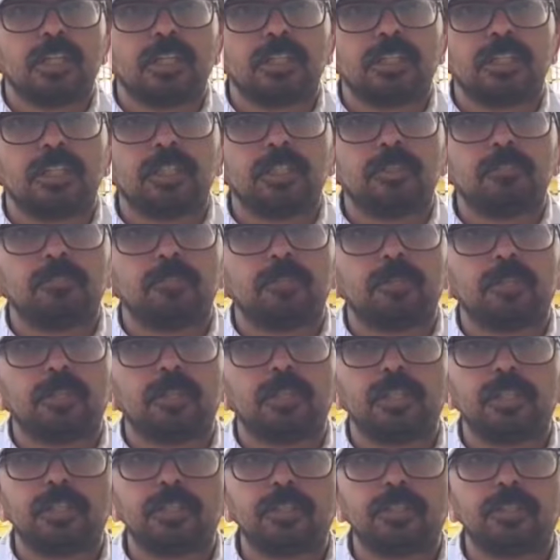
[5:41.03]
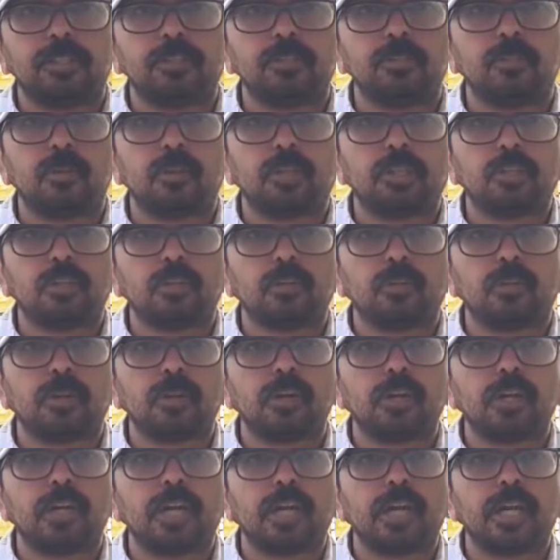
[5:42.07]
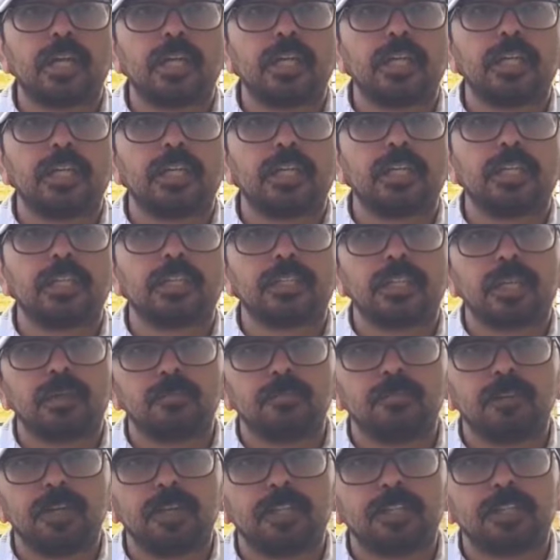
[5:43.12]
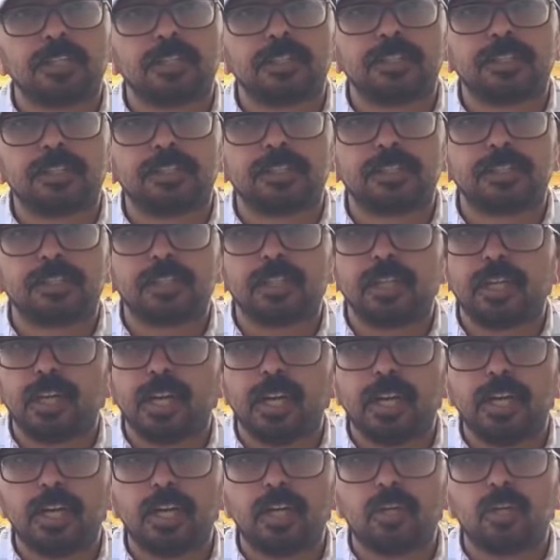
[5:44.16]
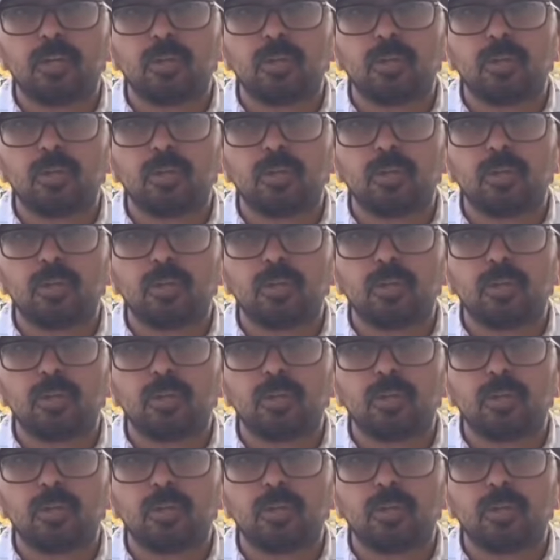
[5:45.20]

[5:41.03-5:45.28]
See, his modus operandi in some ways is related